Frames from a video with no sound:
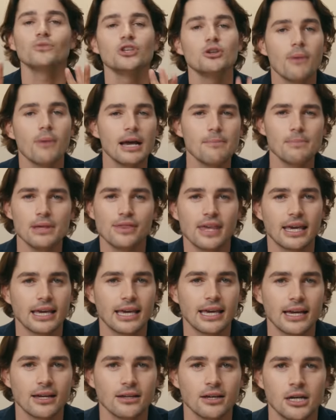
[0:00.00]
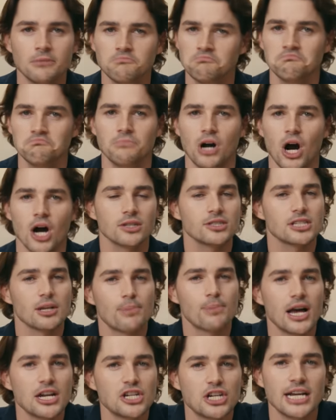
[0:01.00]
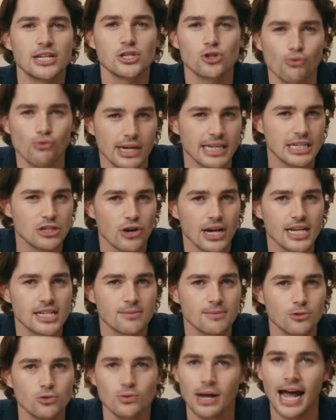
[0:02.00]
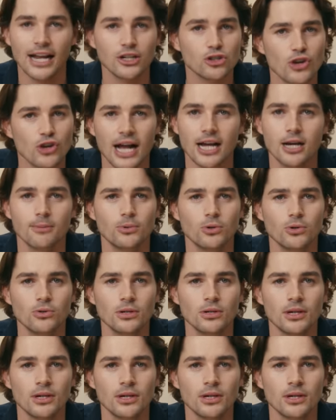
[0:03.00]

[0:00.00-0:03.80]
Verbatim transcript: you might be thinking, aren't supply chains already traceable and trackable?